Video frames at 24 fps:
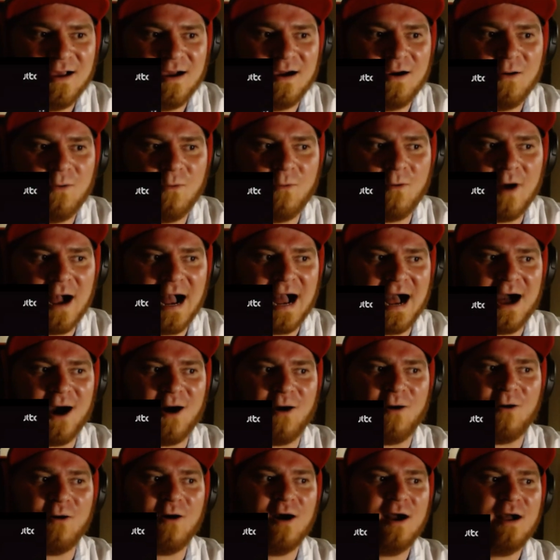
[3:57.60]

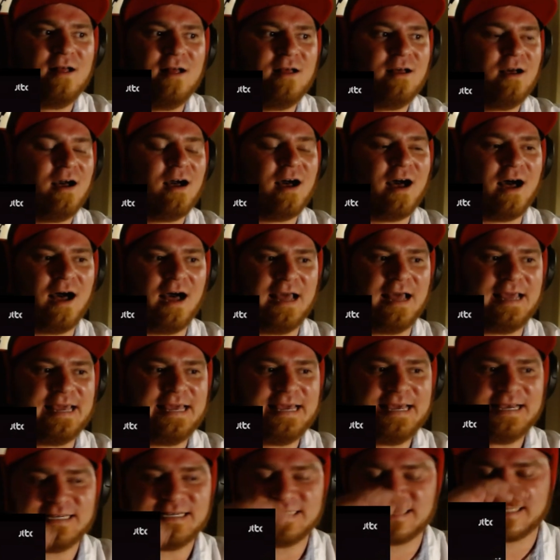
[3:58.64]
wow, uh,
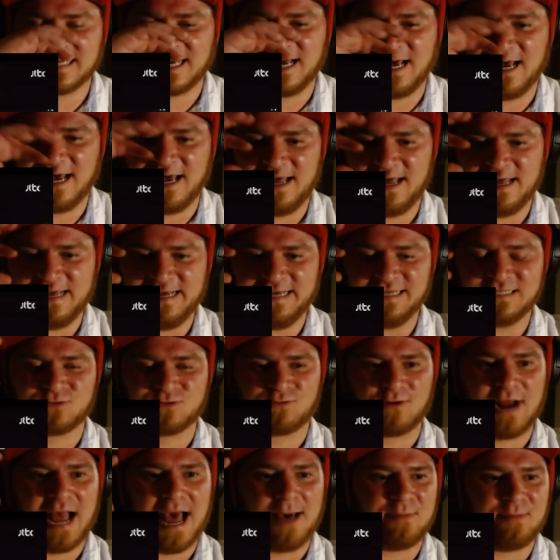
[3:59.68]
he is uh, he is
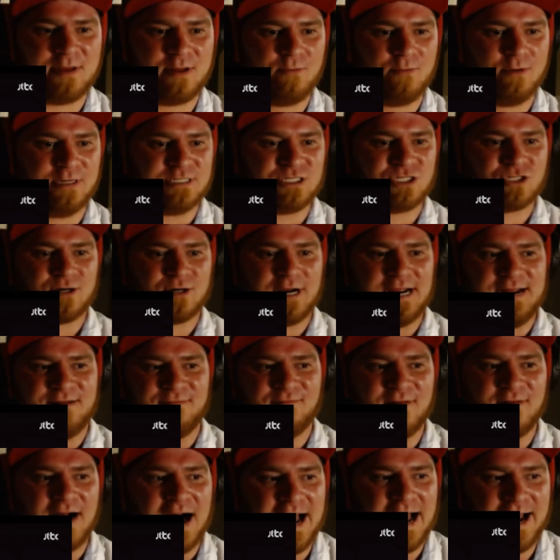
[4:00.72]
rapping with straight
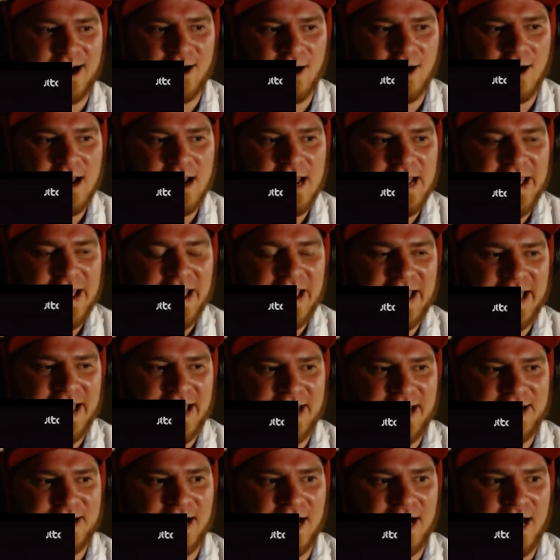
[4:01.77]
fire,
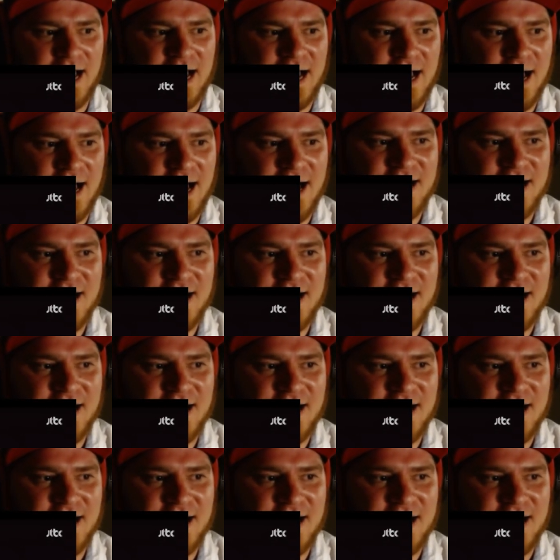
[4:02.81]
and uh,